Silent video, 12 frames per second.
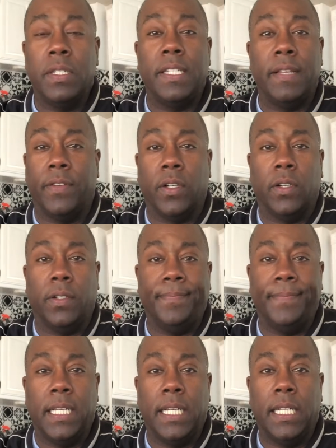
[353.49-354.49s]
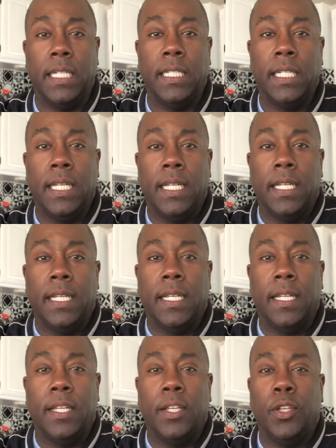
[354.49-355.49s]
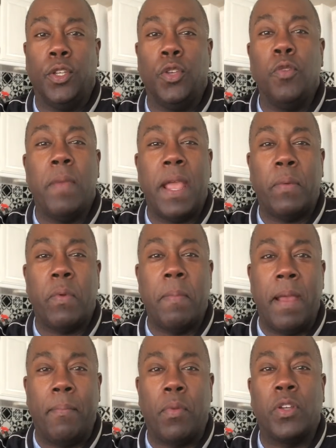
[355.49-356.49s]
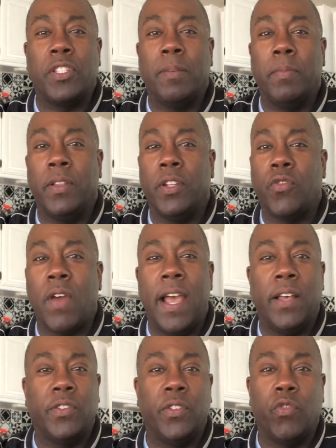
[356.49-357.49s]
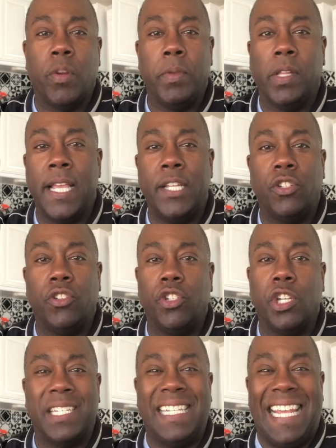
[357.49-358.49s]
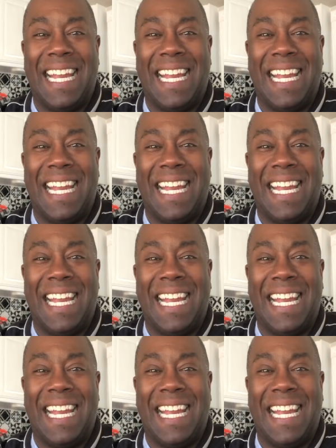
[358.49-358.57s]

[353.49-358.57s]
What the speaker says: difficult. You may remember some of the trials and tribulations just